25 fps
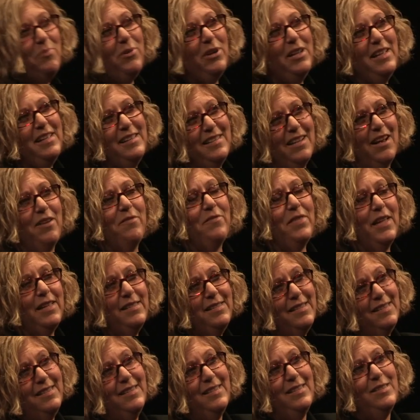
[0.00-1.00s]
pretty tough.
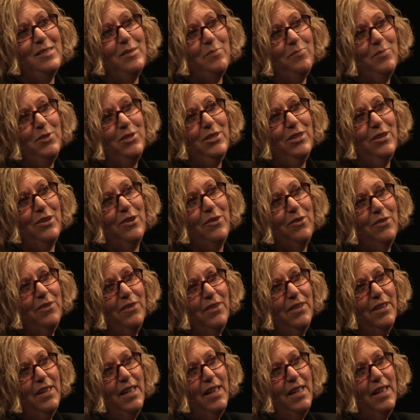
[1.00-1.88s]
That's a System 2.